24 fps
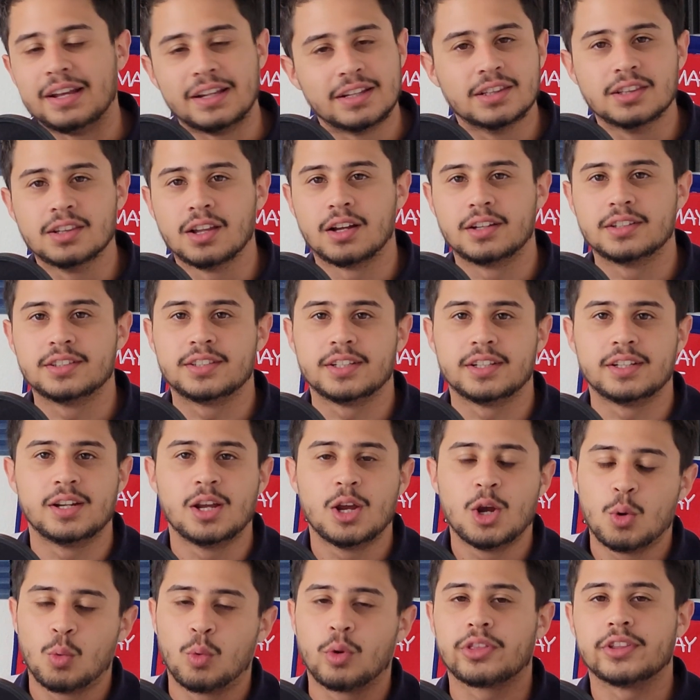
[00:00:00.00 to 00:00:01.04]
in
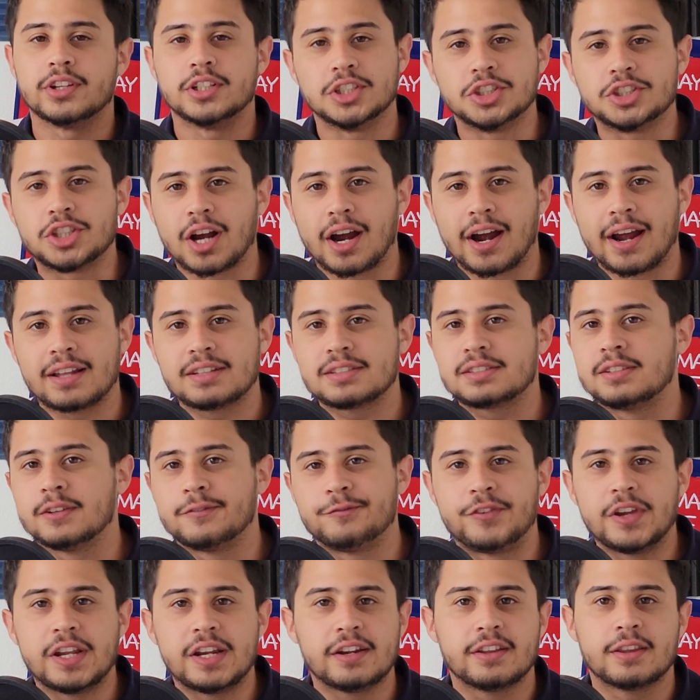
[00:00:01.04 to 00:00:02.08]
London where the Giants
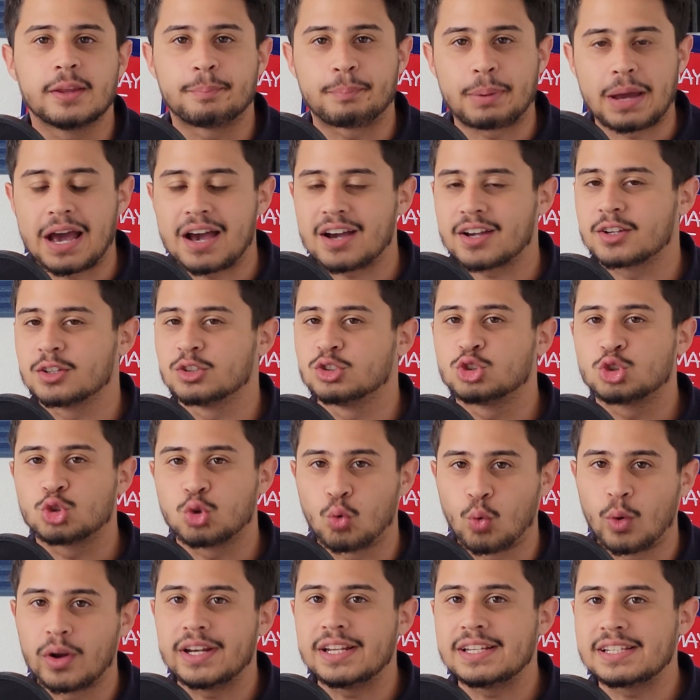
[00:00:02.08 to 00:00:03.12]
defeated the Packers
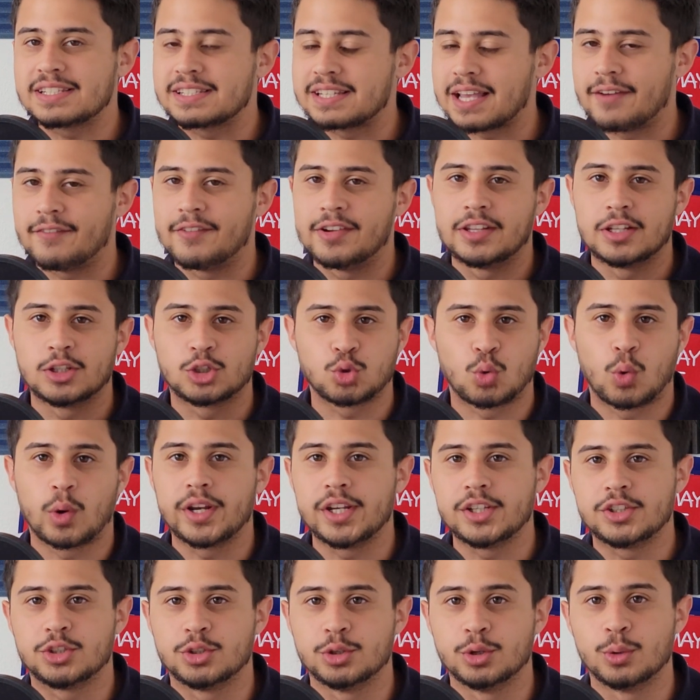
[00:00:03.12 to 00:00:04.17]
27 to
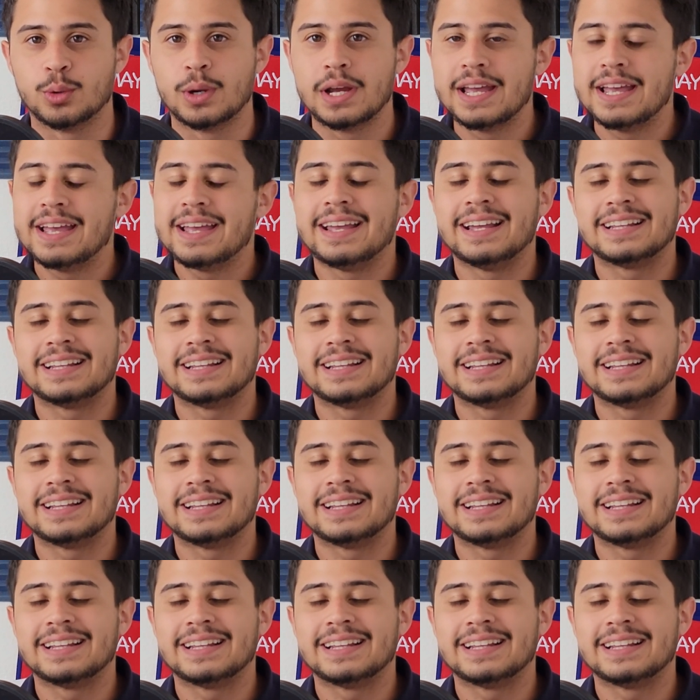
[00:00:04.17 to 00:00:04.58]
22,